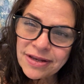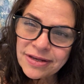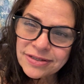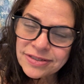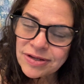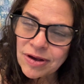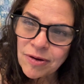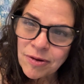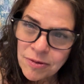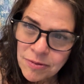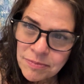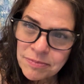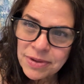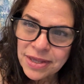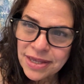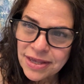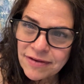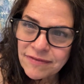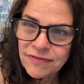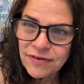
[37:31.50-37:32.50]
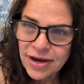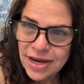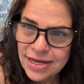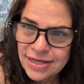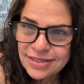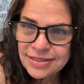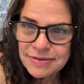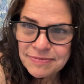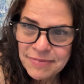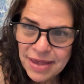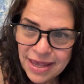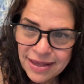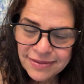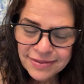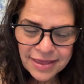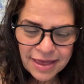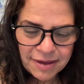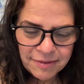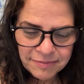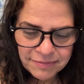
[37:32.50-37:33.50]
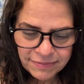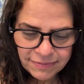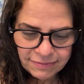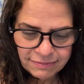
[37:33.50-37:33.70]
Don't be afraid to make them.